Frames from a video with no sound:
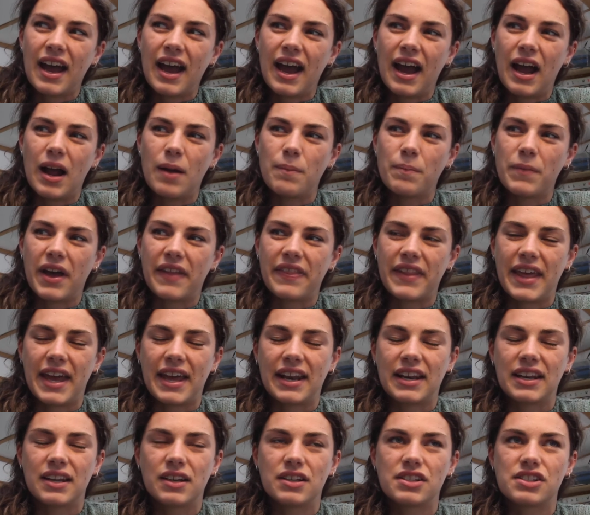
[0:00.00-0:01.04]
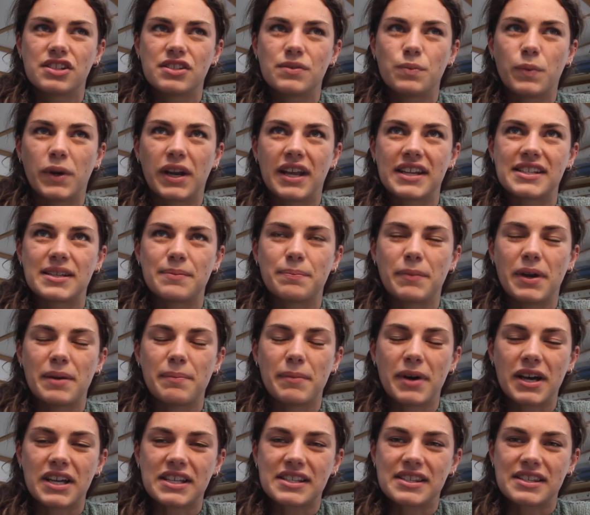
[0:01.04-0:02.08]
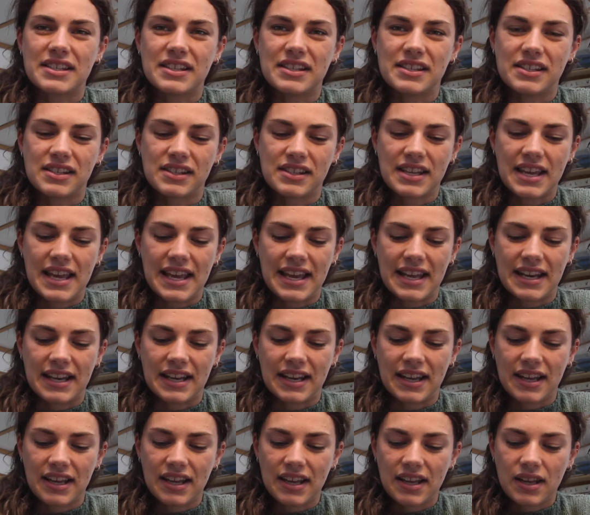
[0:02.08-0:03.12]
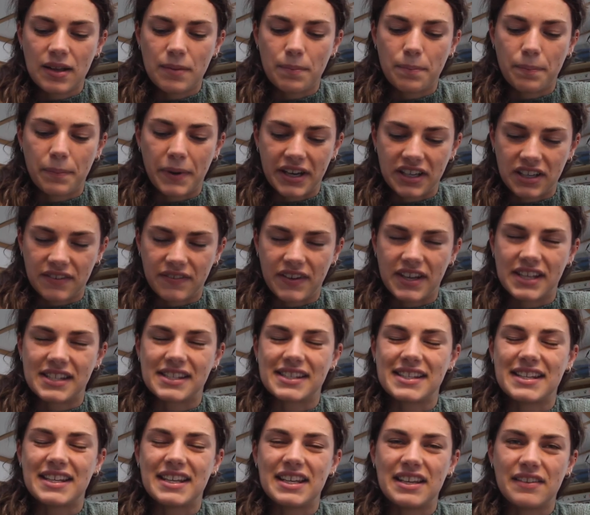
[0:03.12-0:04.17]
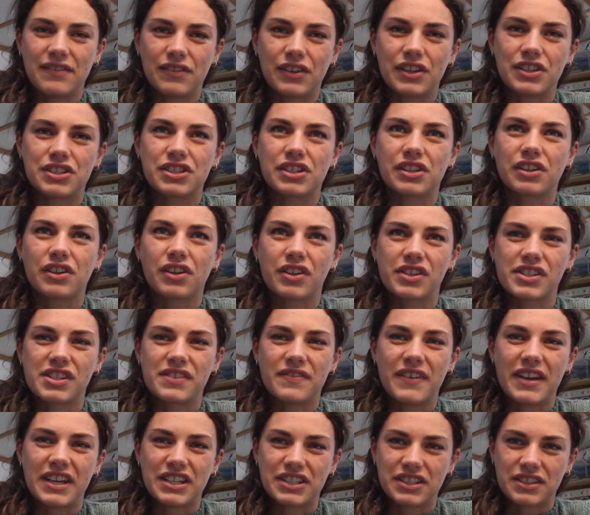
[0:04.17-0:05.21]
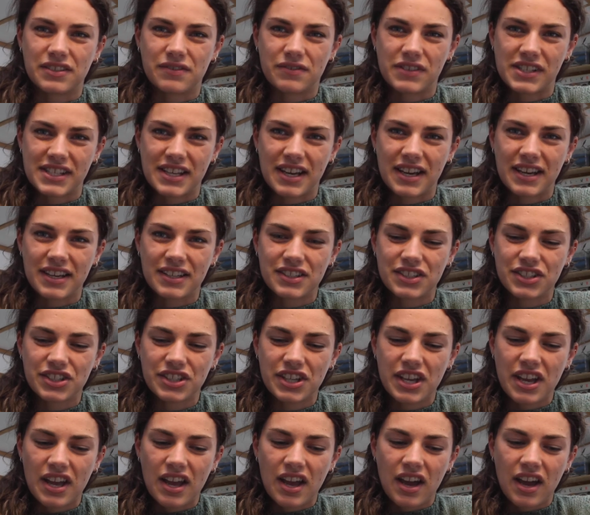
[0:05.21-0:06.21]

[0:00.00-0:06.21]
And then when I did my master's in biodiversity, evolution and conservation research,